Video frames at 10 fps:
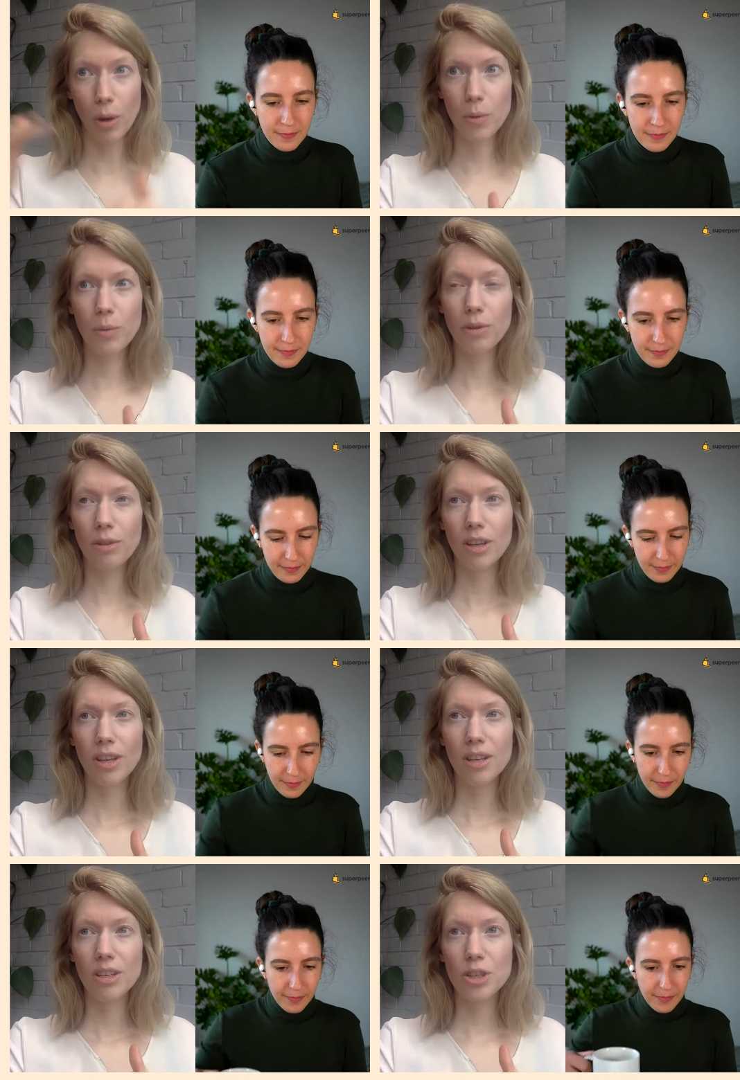Speaker 1: growth,
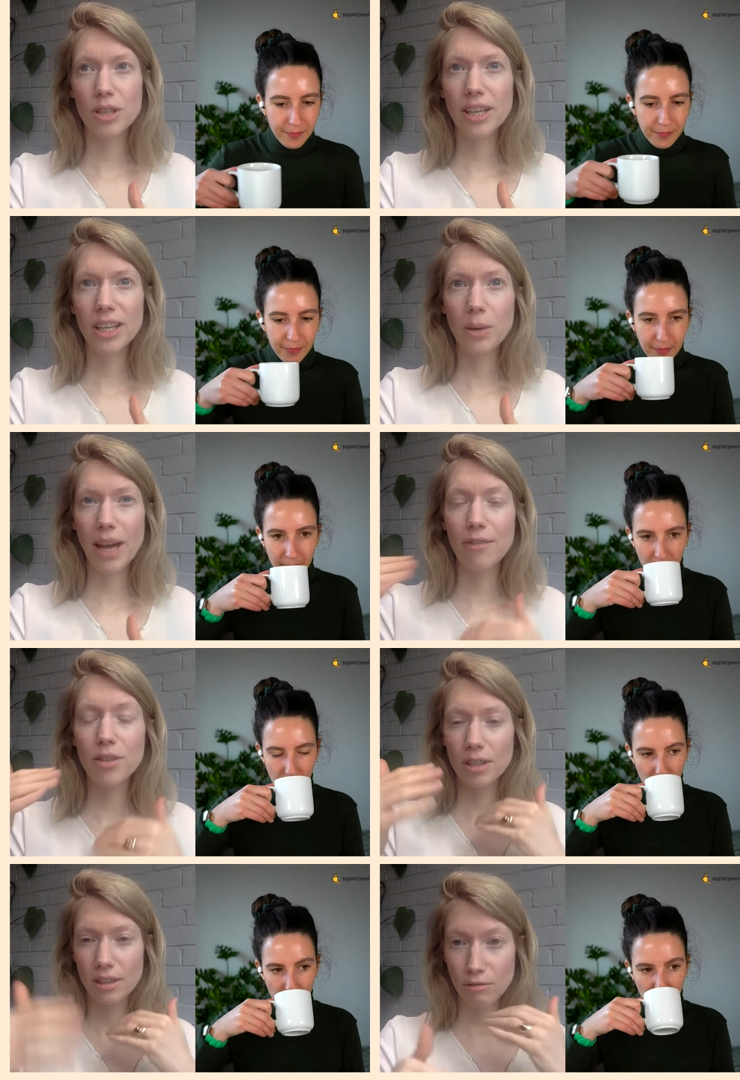just like you have
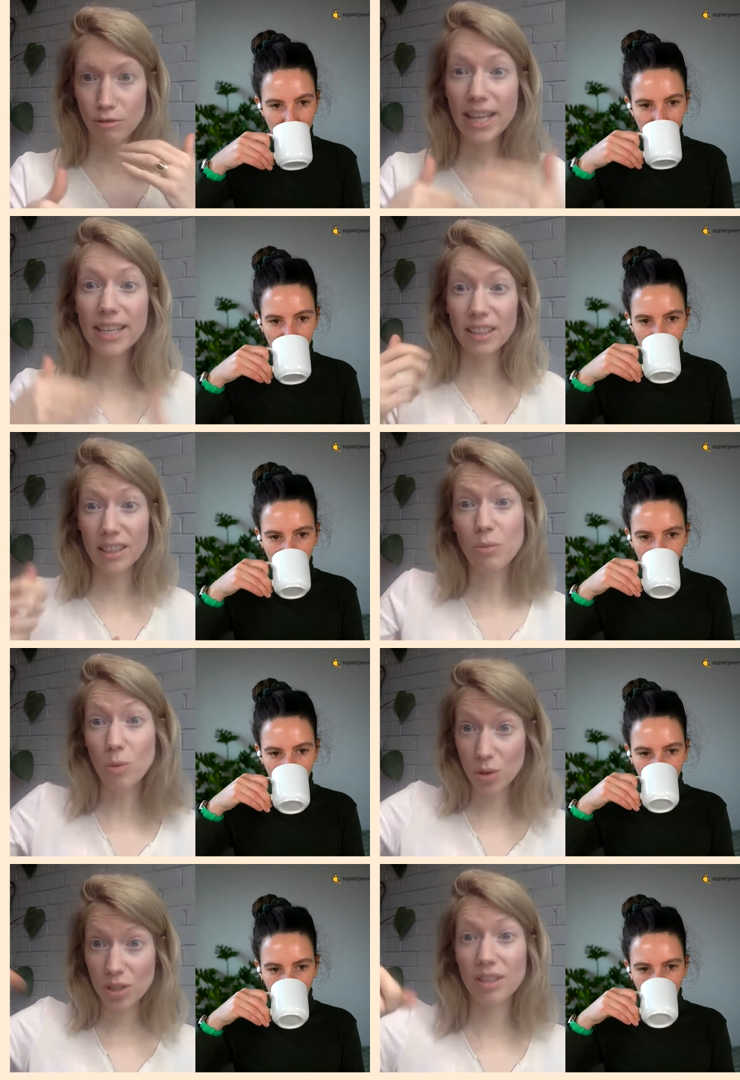to regularly
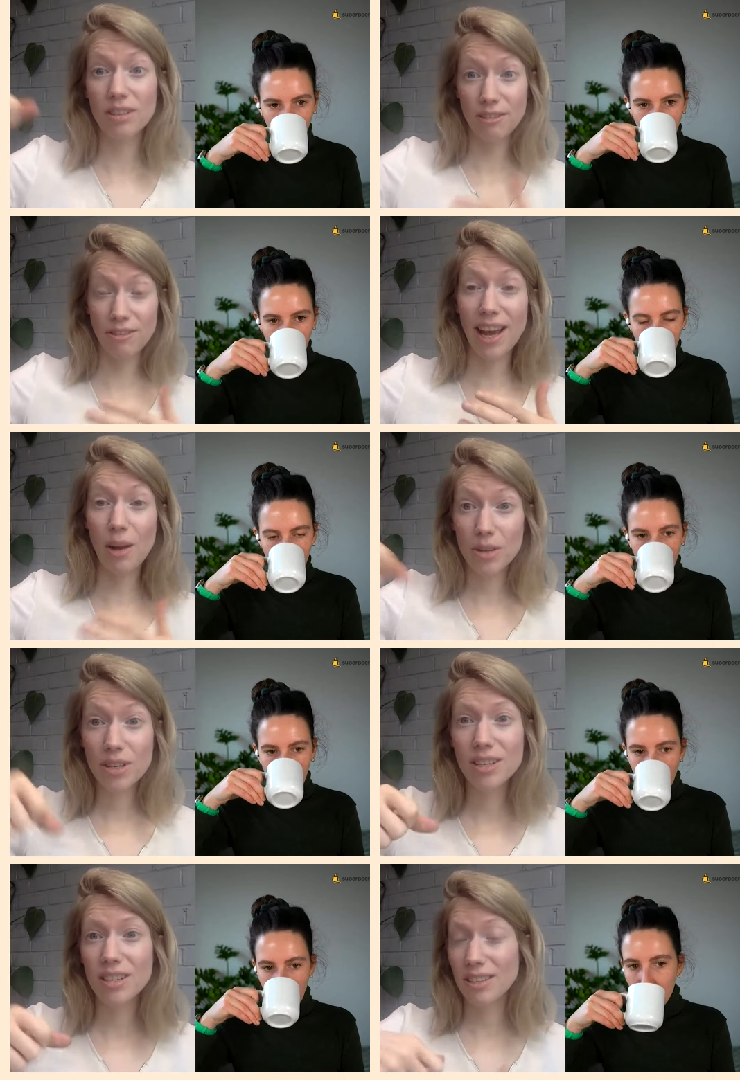water the
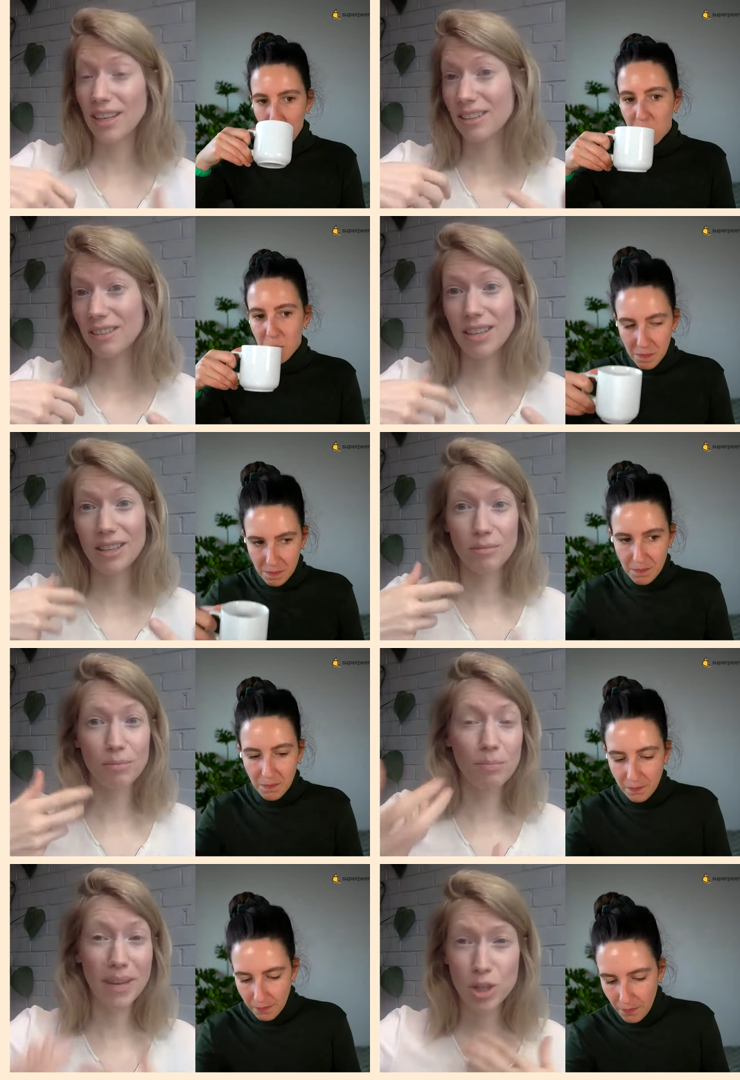flowers and and and
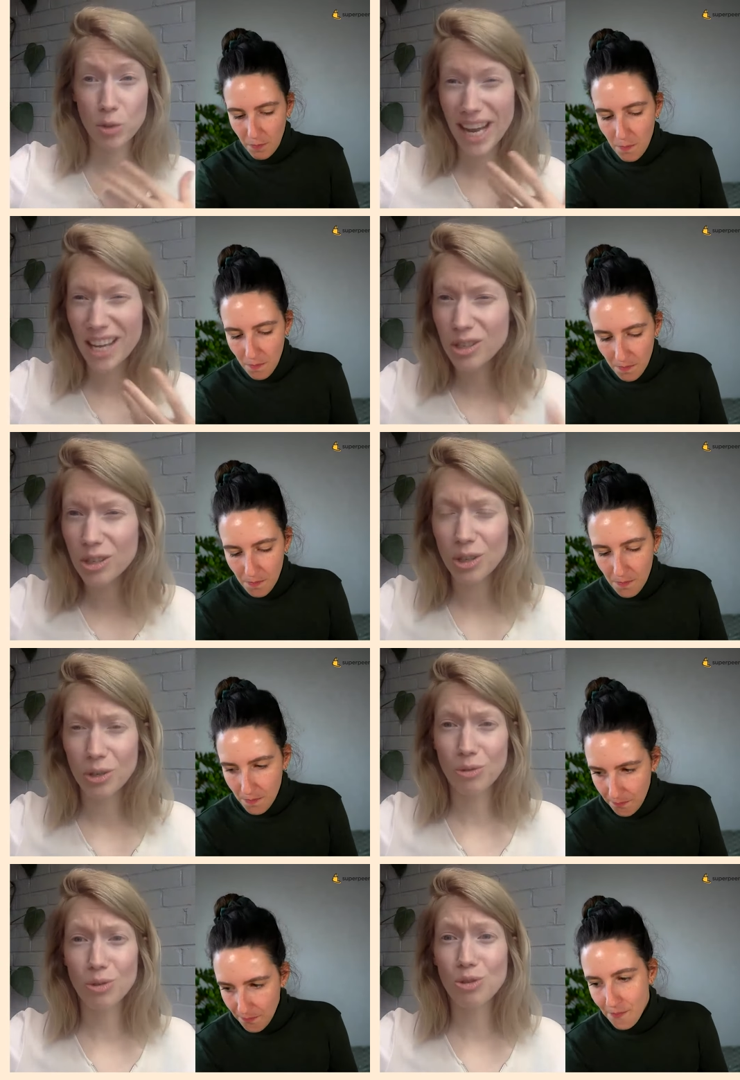make sure it has, you
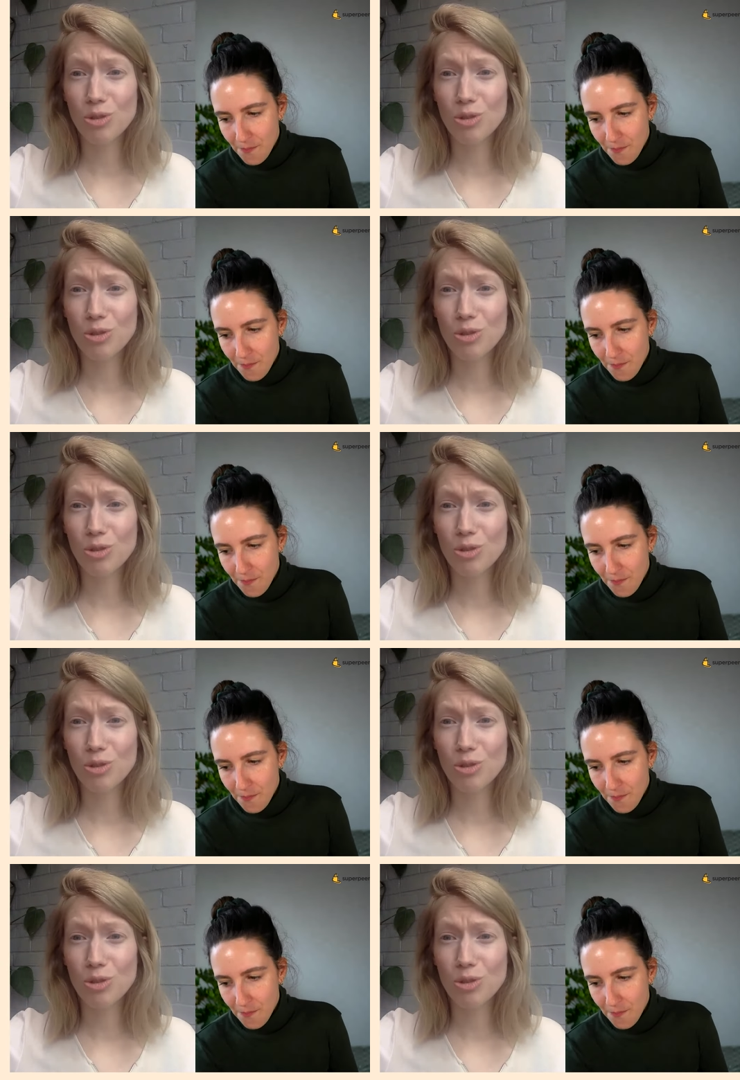know, good